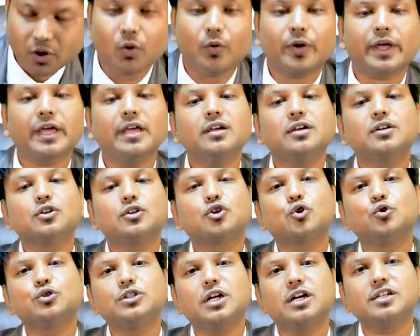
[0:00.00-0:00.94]
okay,
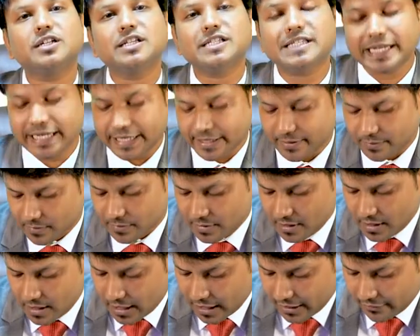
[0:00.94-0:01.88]
Croton
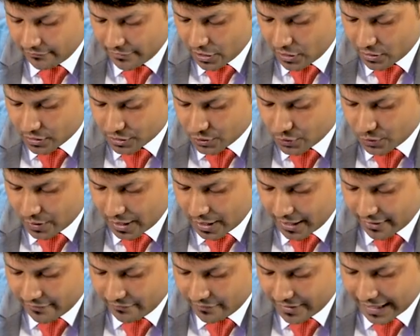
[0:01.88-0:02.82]
tiglium, and we also
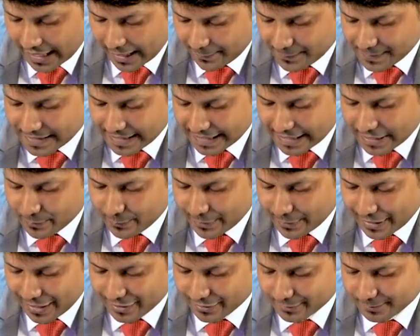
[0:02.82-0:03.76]
have
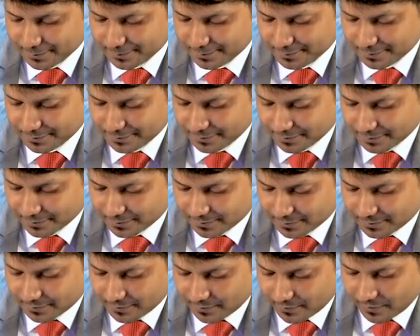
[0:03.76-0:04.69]
Capsicum annum.
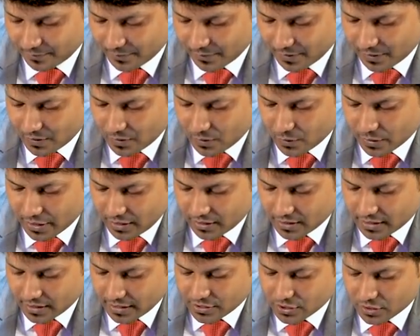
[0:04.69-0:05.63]

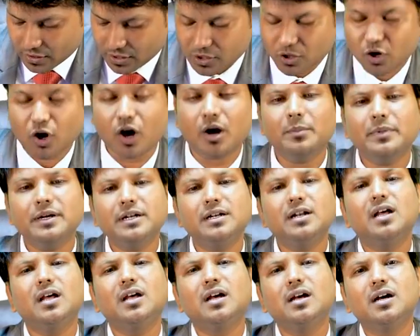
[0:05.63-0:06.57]
Okay, these are the
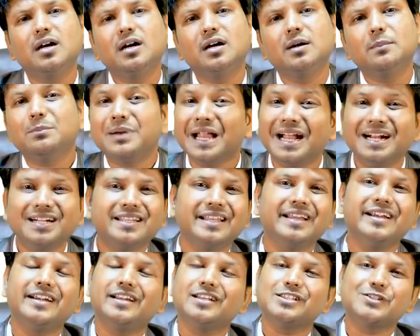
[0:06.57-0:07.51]
common plant
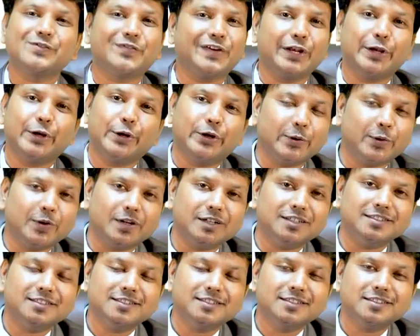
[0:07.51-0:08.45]
irritants we need to
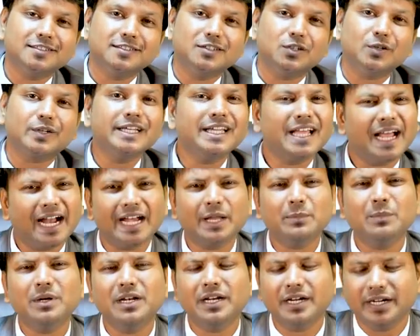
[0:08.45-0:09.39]
learn. Okay,
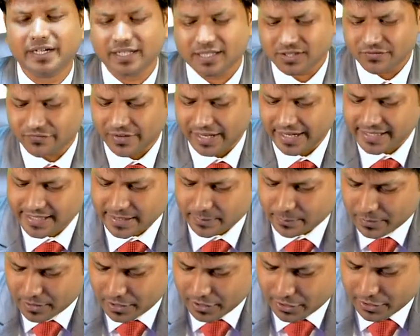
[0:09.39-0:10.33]
animal irritants, very
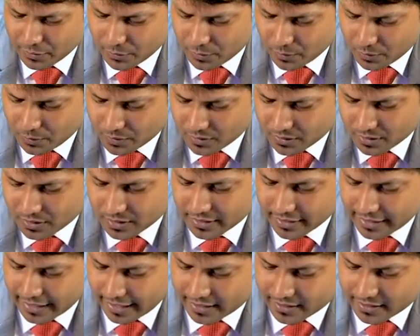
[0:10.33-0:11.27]
simple, you
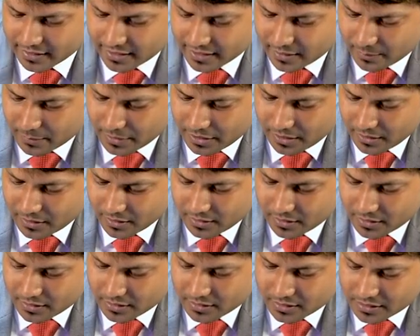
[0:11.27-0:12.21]
can tell me
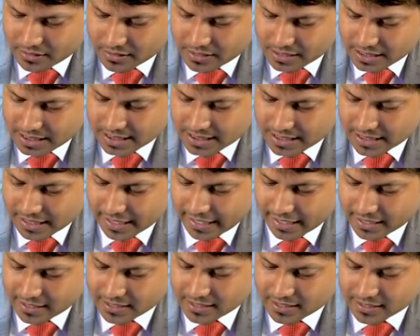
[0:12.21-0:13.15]

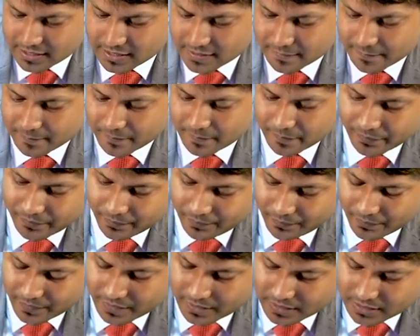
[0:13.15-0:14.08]
snakes,
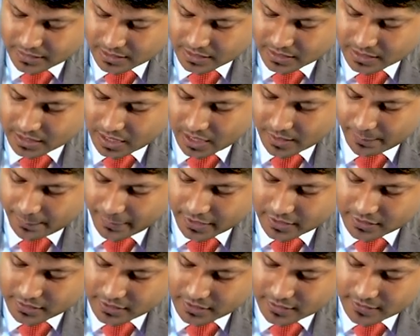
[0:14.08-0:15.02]

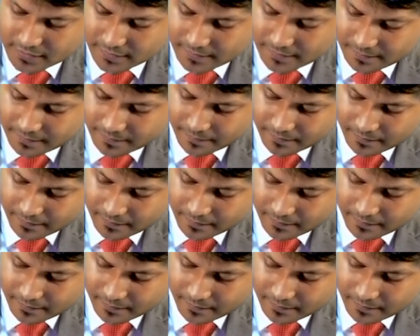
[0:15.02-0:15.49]
scorpions,